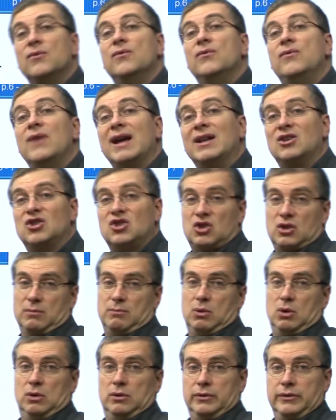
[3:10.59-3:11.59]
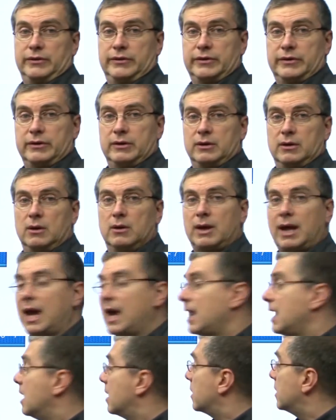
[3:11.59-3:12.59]
vegetables.
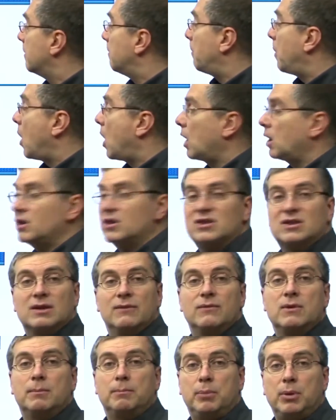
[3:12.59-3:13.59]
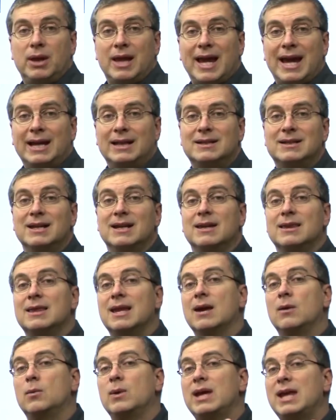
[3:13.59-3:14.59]
Okay? The parts of the plant
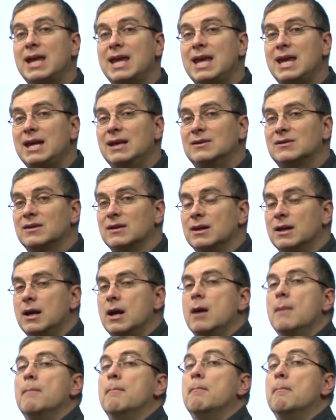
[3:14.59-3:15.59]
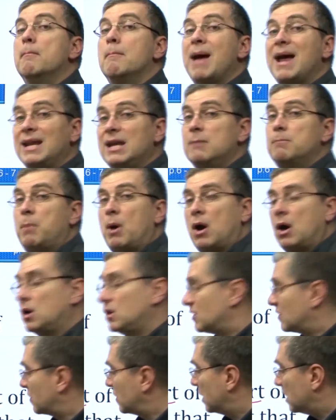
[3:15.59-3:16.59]
that we eat, many
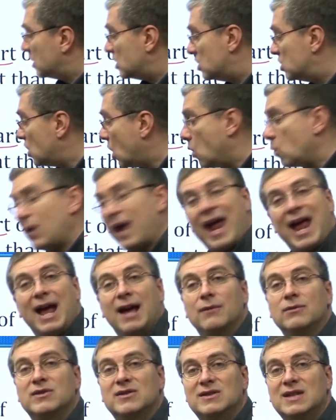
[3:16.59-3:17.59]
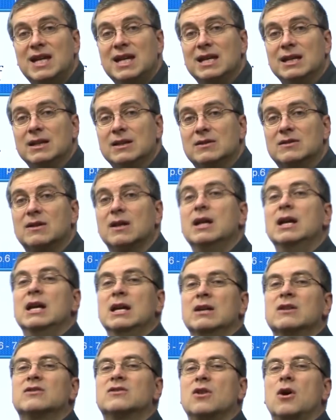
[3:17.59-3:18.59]
parts don't have seeds.
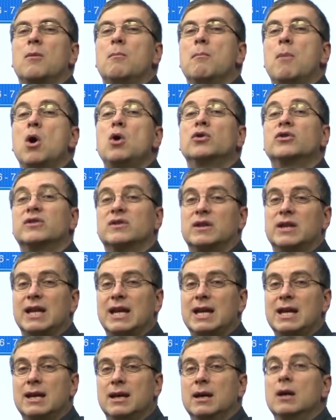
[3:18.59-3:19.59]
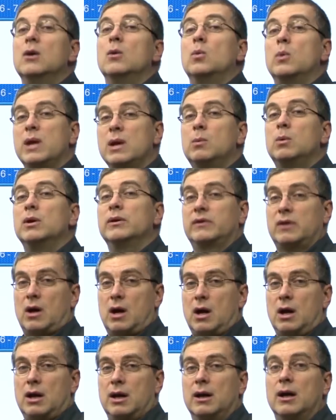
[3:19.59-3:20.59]
So mostly we will
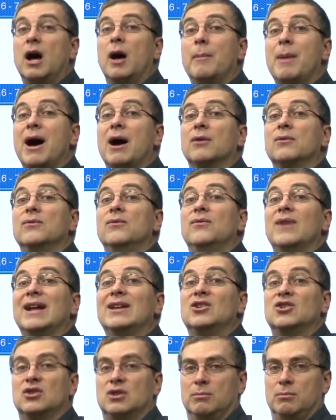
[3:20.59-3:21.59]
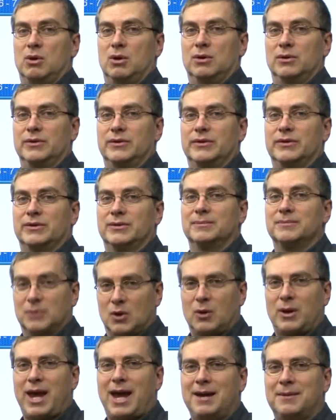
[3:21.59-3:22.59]
talk about vegetables.
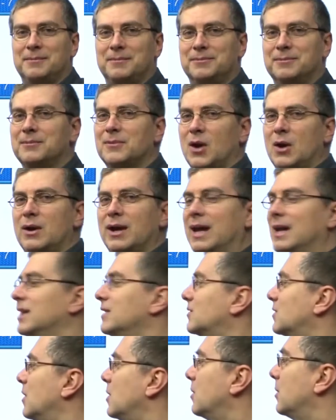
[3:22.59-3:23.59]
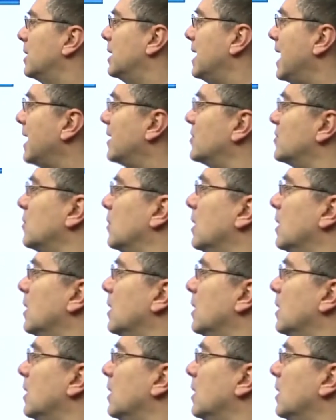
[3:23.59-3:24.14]
Okay? Okay, let's go to the next